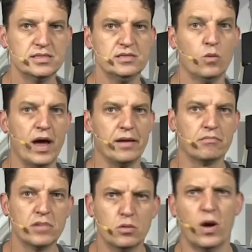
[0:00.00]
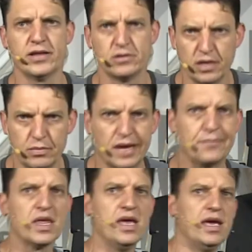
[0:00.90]
In white, you hear me?
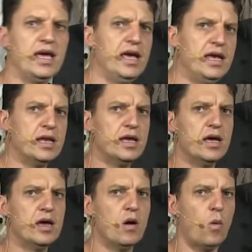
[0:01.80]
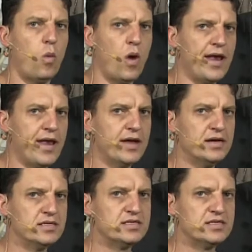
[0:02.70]
In 1.